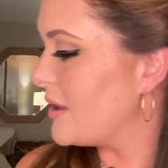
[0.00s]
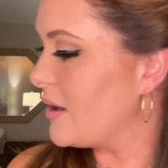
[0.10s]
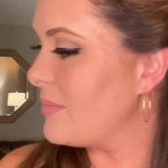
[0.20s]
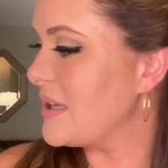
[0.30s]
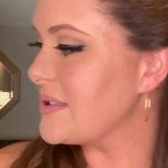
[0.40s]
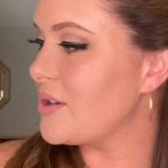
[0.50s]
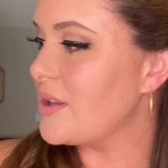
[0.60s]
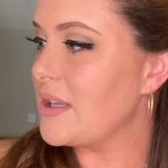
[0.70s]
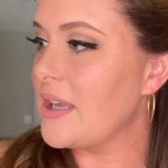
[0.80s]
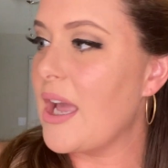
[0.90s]
them. These are
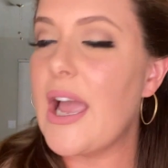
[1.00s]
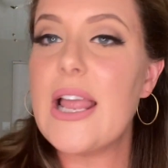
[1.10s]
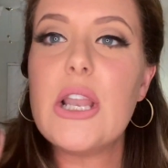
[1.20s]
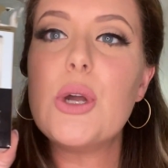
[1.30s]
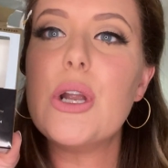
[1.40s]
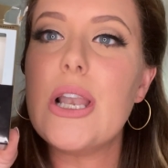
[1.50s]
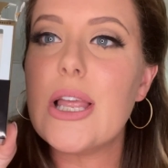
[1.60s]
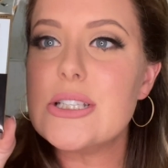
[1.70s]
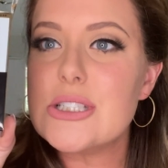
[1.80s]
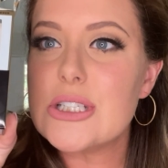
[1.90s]
the Eyelure
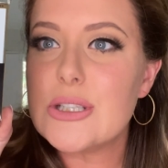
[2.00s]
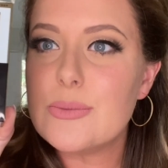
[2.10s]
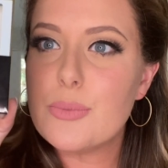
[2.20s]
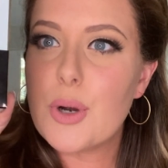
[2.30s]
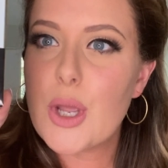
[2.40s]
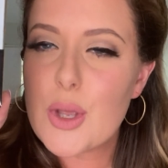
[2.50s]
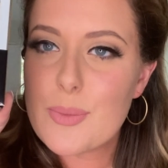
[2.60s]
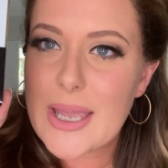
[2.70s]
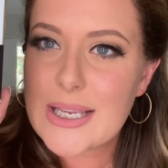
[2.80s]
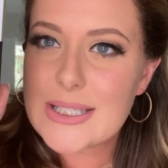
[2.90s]
London
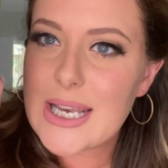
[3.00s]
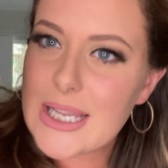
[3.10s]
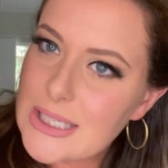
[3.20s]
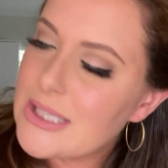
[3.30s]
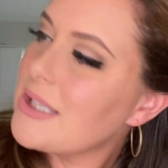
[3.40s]
Magnetic